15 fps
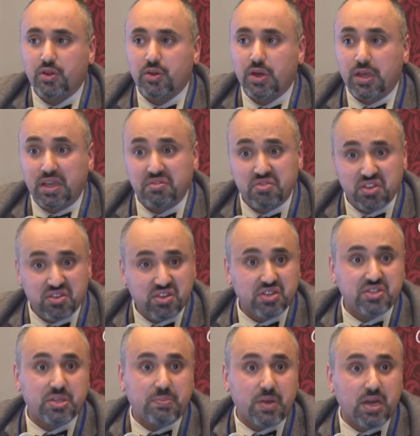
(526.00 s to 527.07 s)
again, the Indian
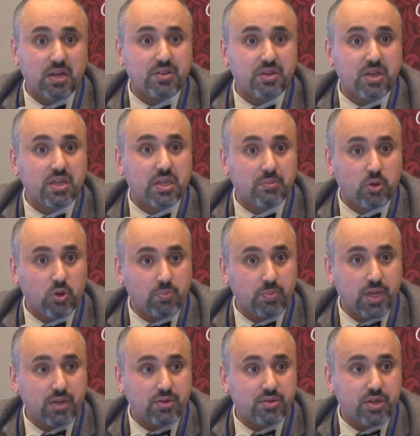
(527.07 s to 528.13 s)
subcontinent. I keep going
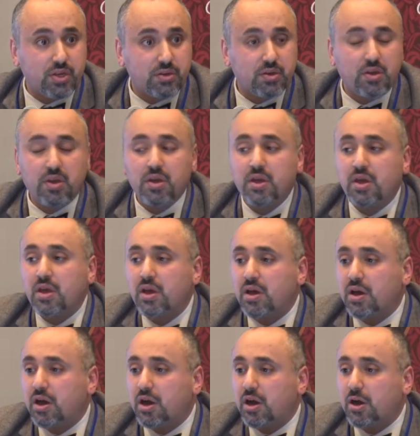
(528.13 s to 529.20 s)
back to that.
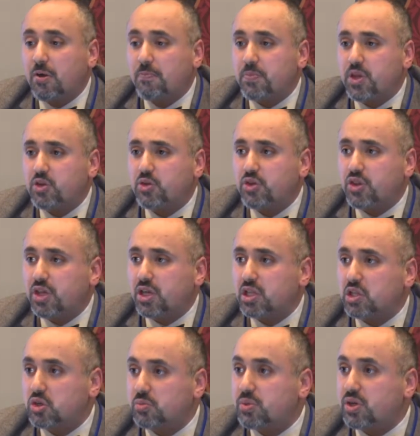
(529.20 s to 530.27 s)
And you'd think a
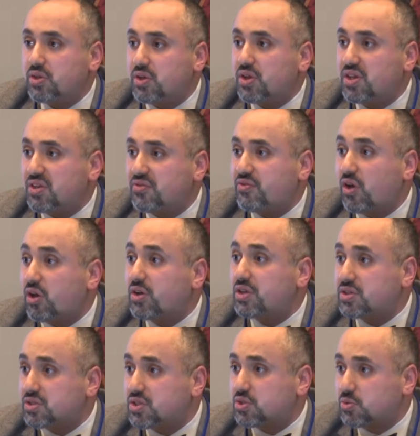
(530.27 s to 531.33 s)
little bit in the Far
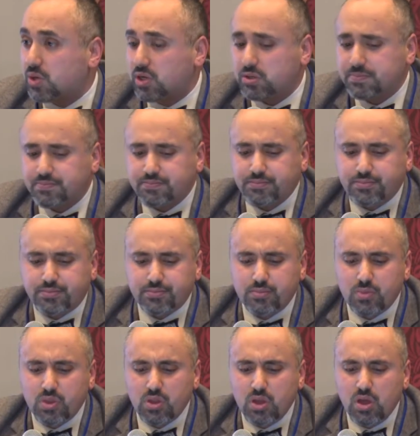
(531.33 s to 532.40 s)
East as well.
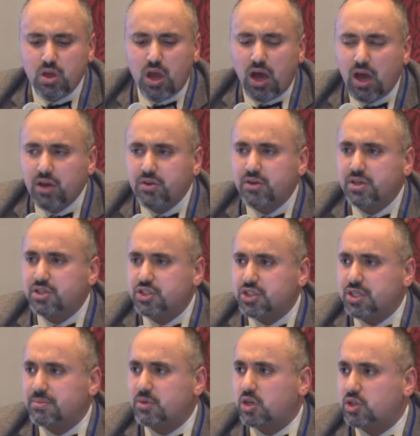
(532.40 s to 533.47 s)
Honor and
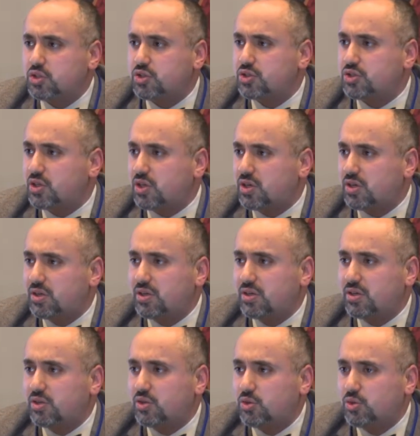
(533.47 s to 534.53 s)
shame cultures are
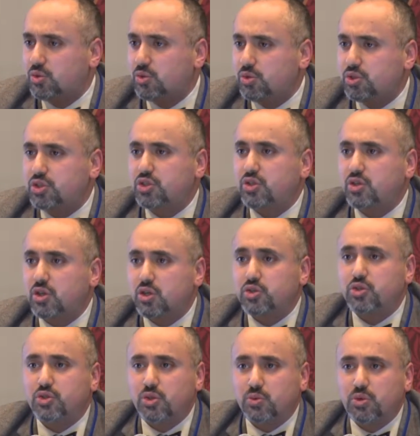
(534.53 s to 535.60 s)
a huge
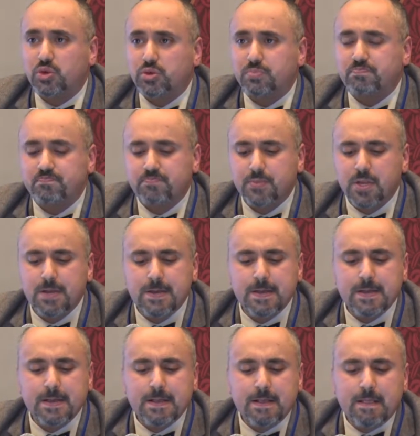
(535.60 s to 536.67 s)
culture in the world.
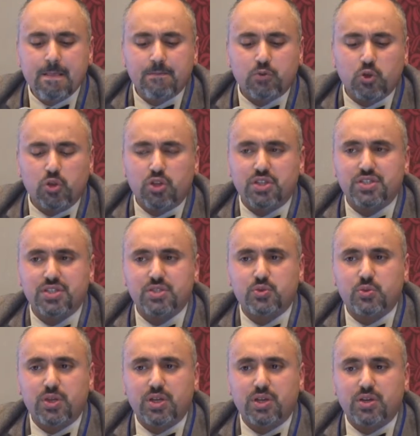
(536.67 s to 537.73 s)
So this is
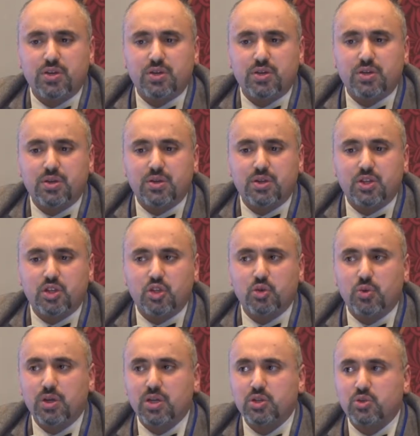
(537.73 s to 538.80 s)
where you
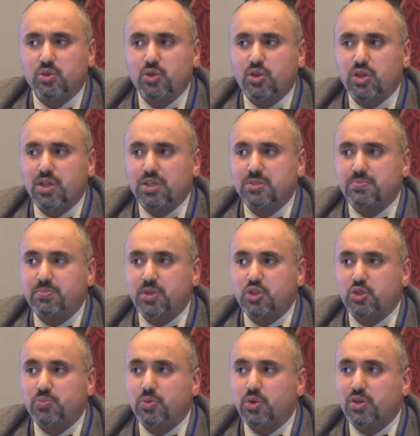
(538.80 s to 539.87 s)
want to do things,
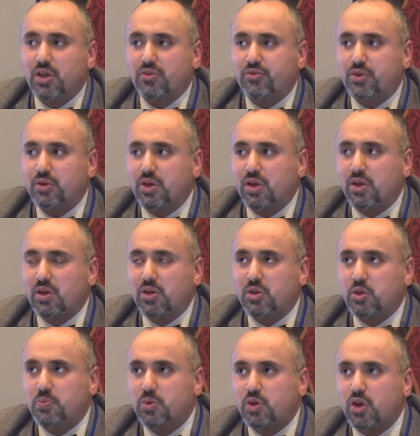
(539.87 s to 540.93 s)
but you put
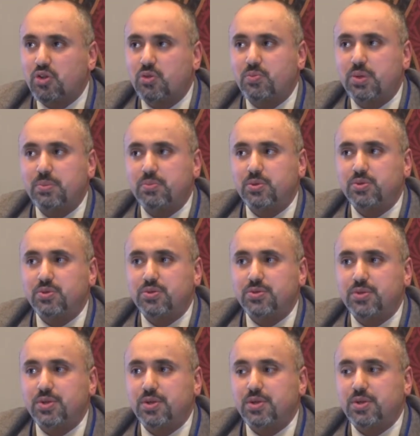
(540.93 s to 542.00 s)
put other people's